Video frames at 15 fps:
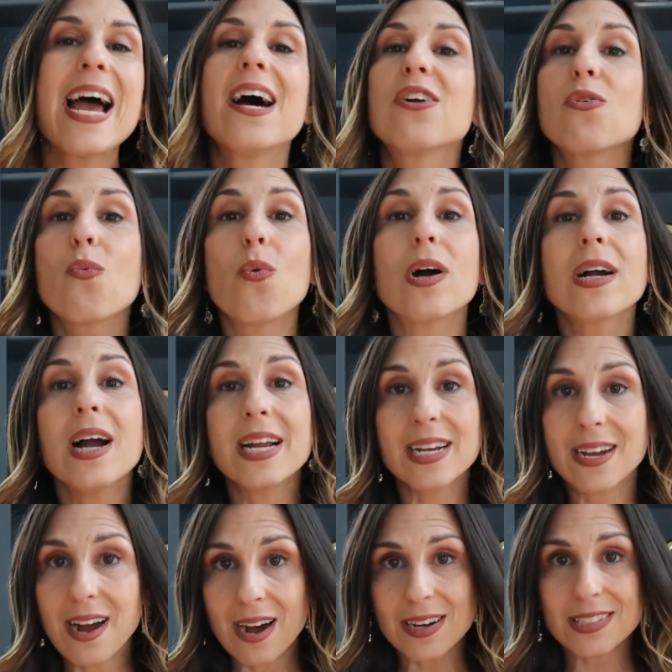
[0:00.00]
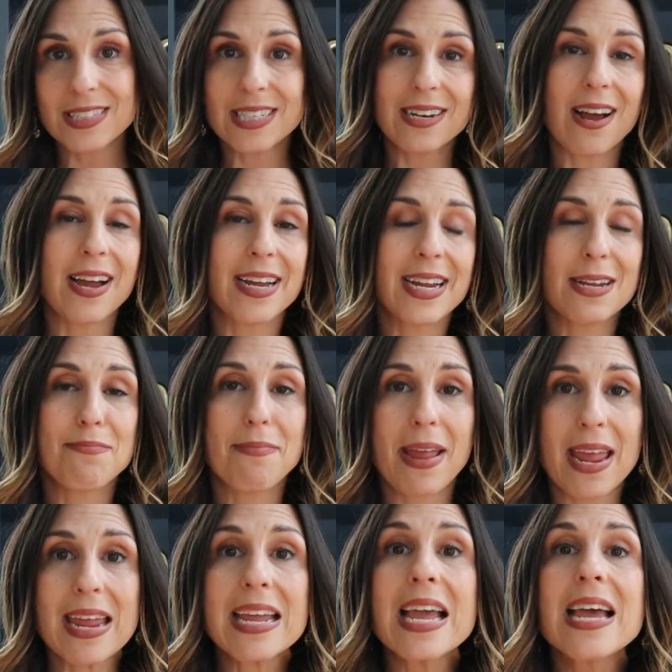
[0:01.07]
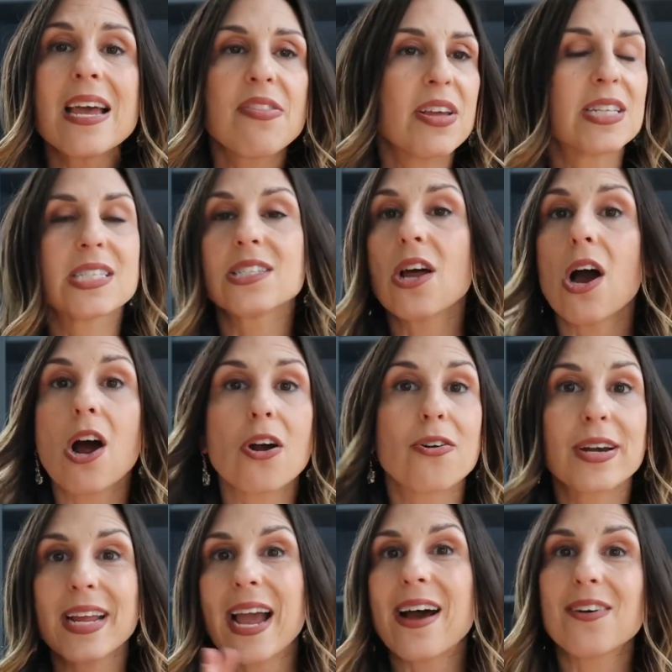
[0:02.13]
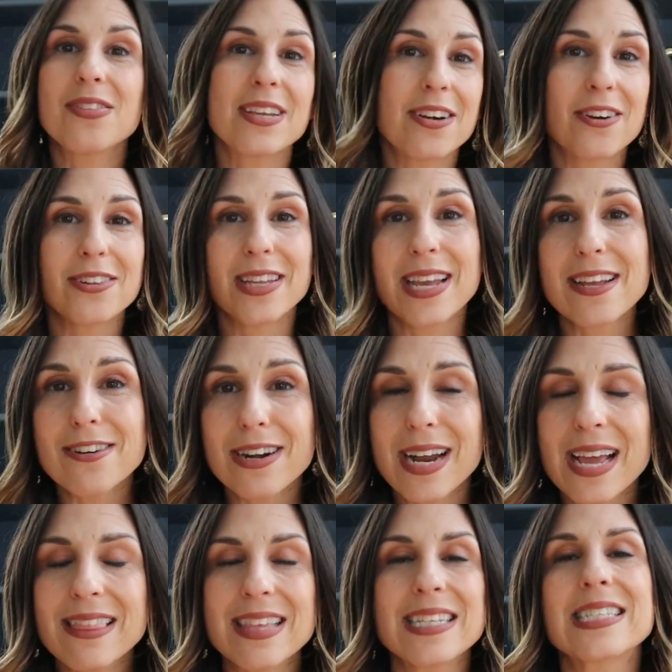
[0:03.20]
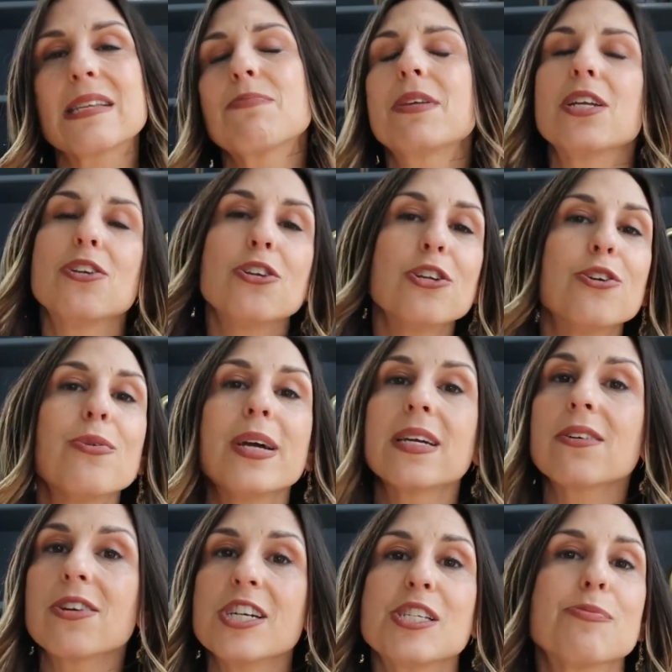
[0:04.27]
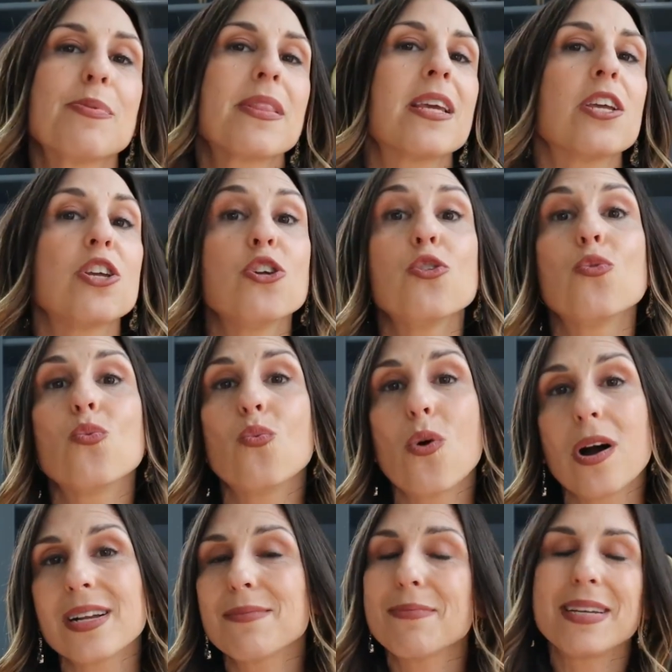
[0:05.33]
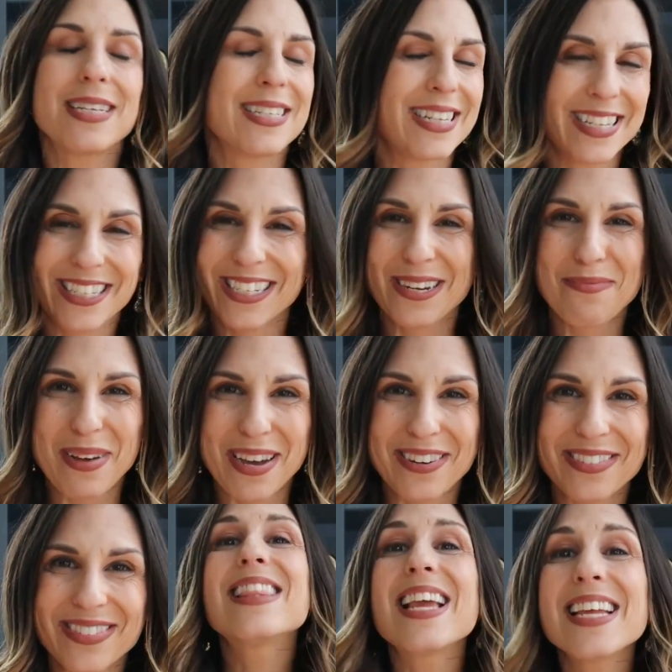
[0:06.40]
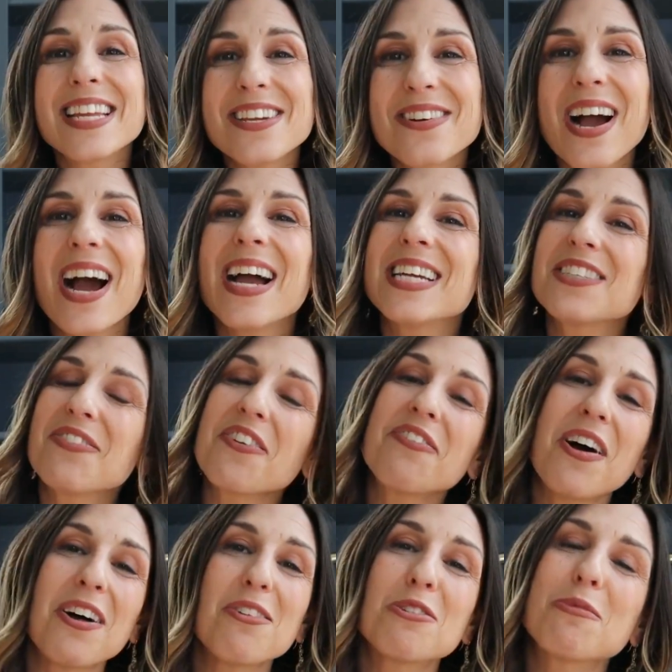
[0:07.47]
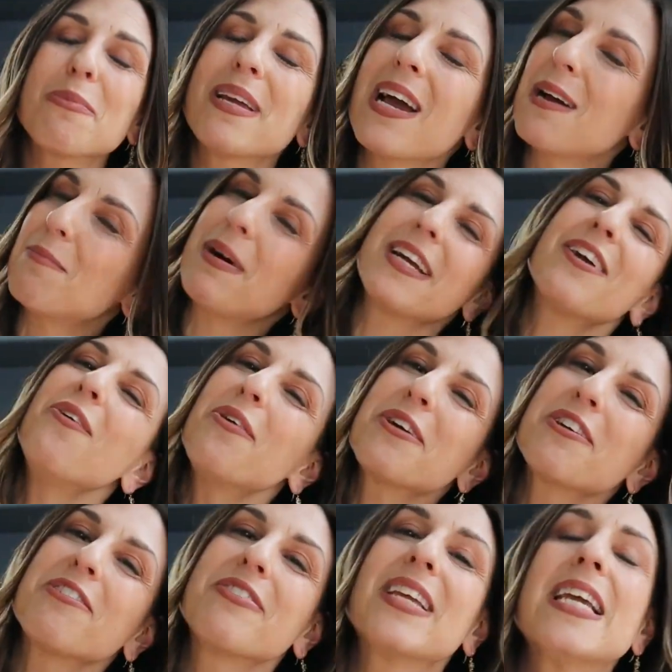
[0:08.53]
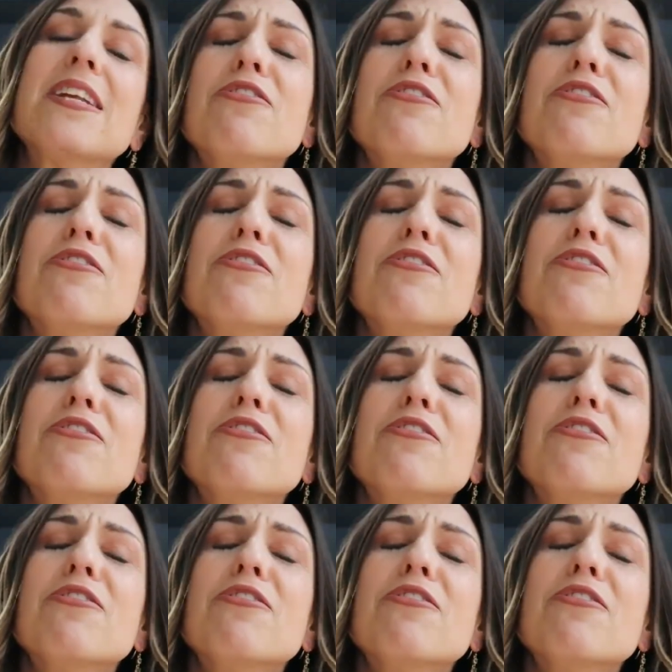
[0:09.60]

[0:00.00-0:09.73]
and what kind of content I can make that's not already out there on the internet, that's something new and crisp that you want me to teach you about. Thank you guys for following me on my corner of the